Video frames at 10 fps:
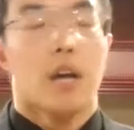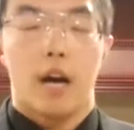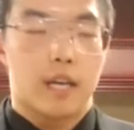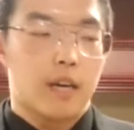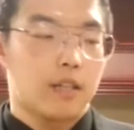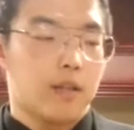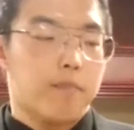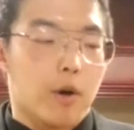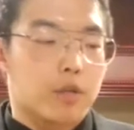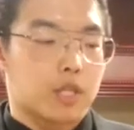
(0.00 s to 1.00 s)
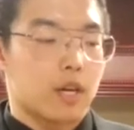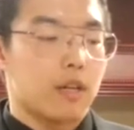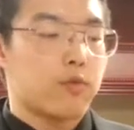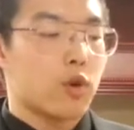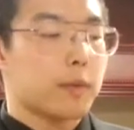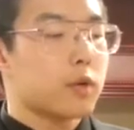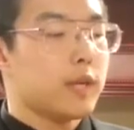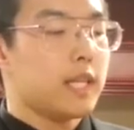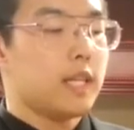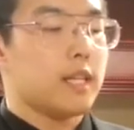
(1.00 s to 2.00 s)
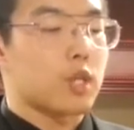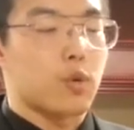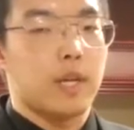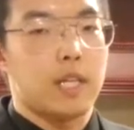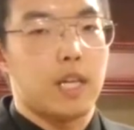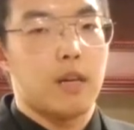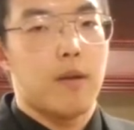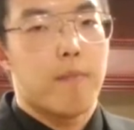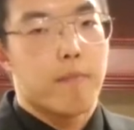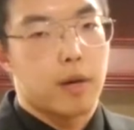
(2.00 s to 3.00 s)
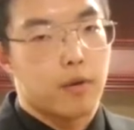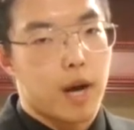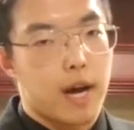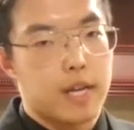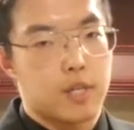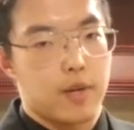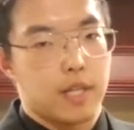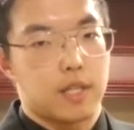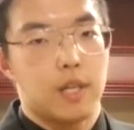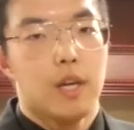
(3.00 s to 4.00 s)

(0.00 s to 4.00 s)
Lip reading: Again, the most studied form of creatine is creatine monohydrate.